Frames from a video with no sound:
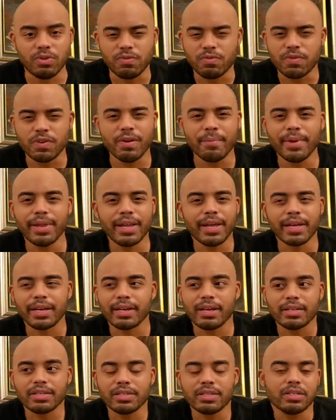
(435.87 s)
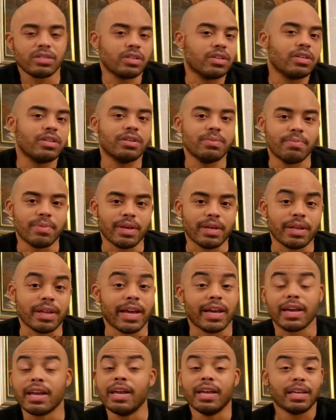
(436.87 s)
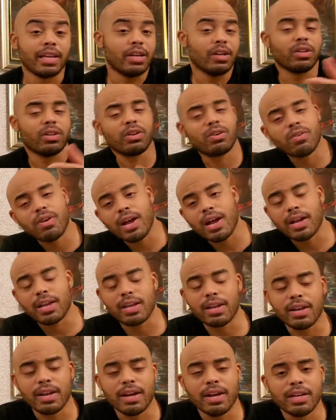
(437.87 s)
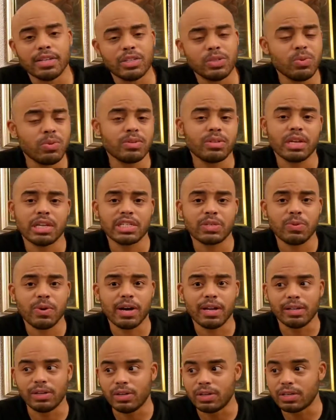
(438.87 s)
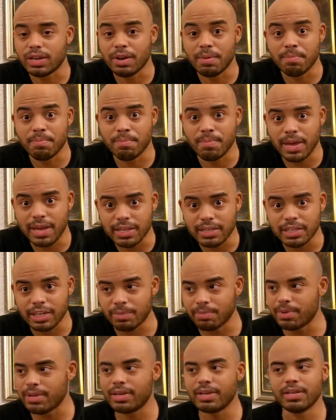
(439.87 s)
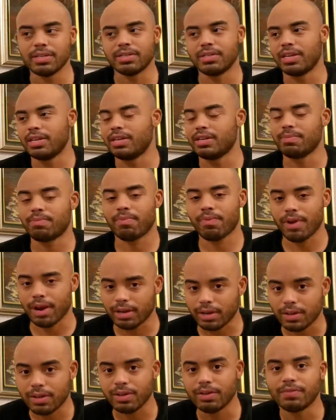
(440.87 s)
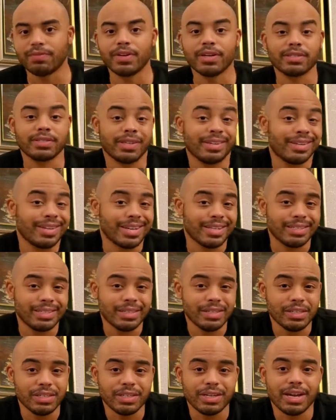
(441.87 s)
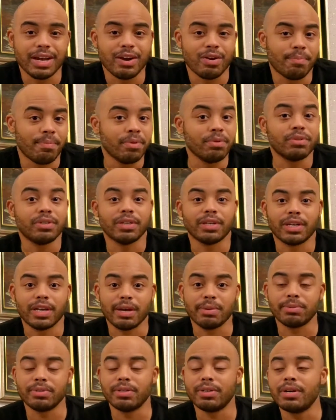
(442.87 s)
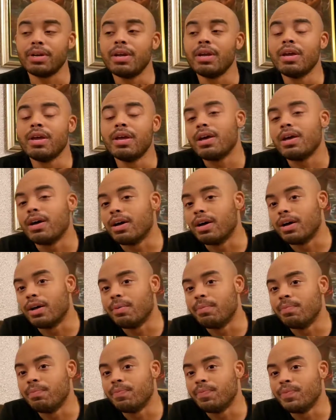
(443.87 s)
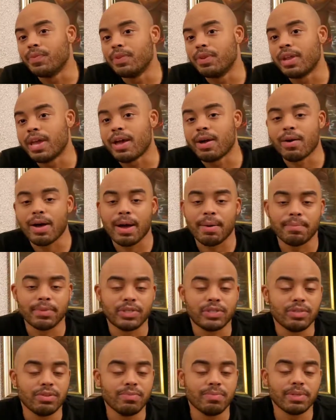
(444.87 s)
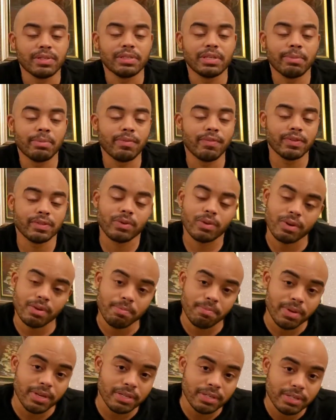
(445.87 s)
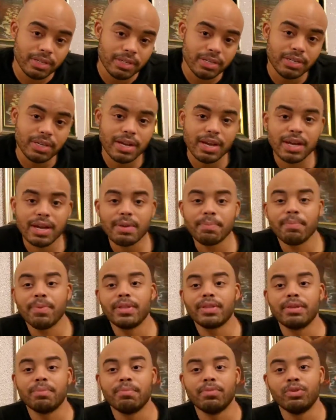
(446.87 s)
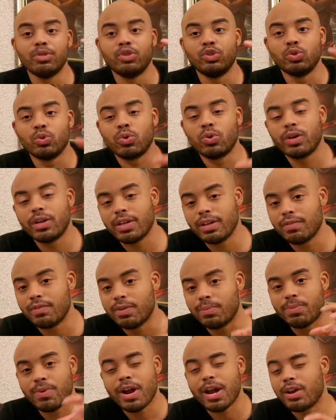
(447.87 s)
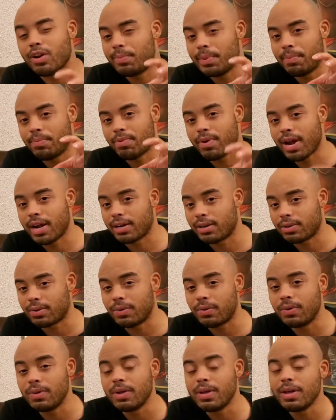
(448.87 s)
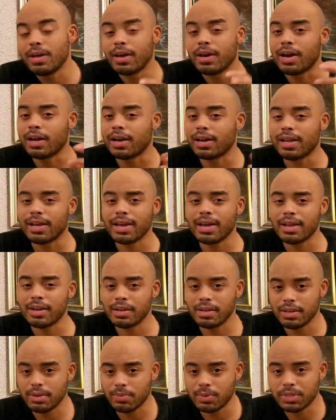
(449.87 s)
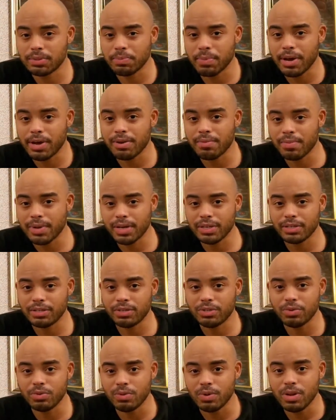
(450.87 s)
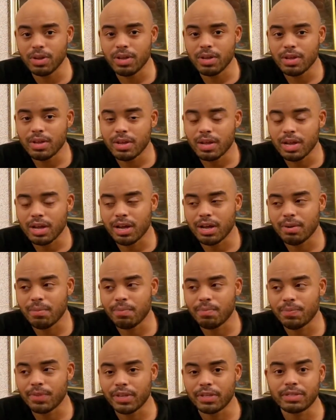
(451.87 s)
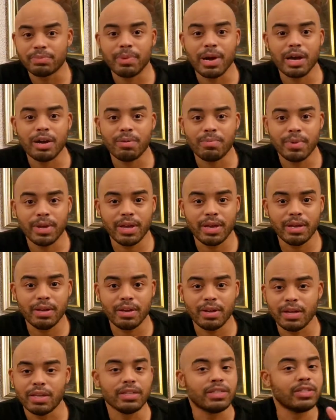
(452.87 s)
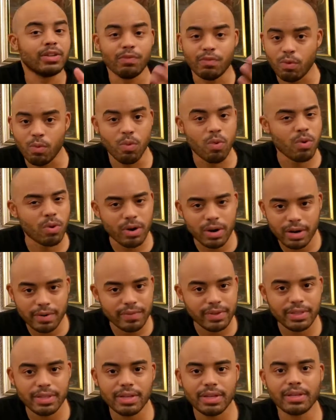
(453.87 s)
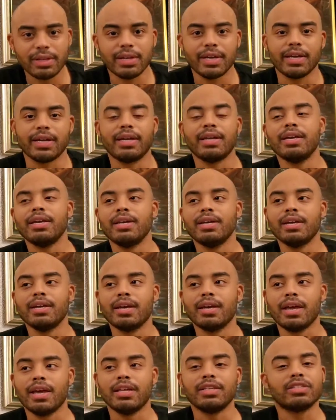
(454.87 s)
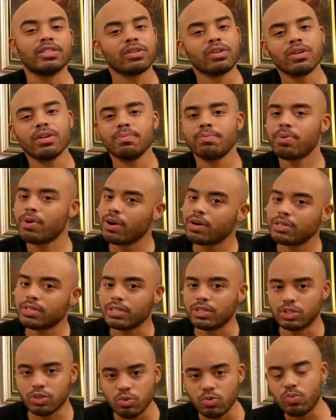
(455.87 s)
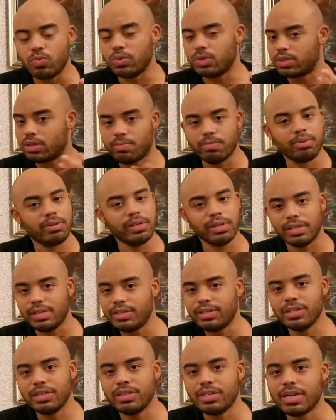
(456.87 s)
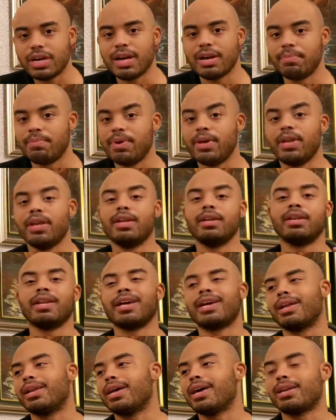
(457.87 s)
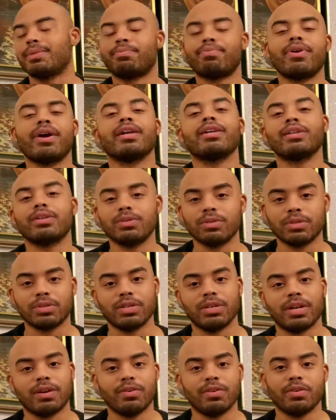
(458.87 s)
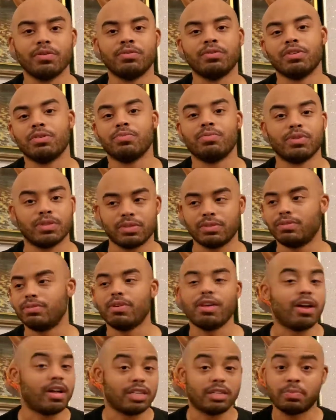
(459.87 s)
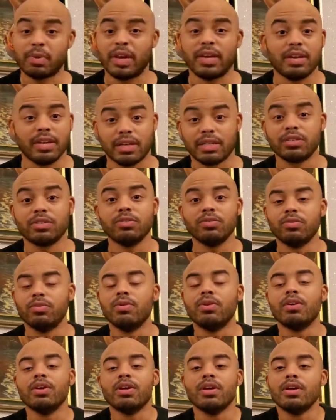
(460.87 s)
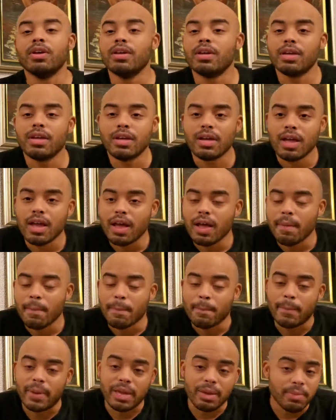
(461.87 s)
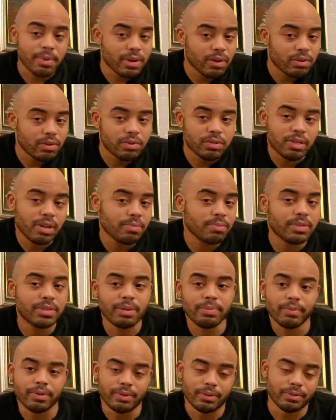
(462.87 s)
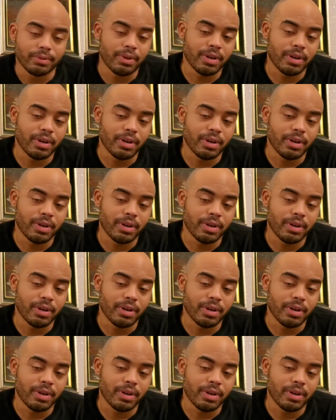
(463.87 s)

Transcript: You feel me? Like that's just good to me. Like Killer Croc and uh, Suicide Squad looked amazing because they did practical effects and not CGI or motion capture. Um, now, I'm assuming some of it's going to be CGI, but the majority of it probably going to be practical. Kind of like how they did with Spider-Man's suit um, and Spider-Man in Civil War and everything. Like, in certain parts, the suit was completely CGI, but in like a lot of practical scenarios, it was a spandex suit. Maybe they'll do something similar.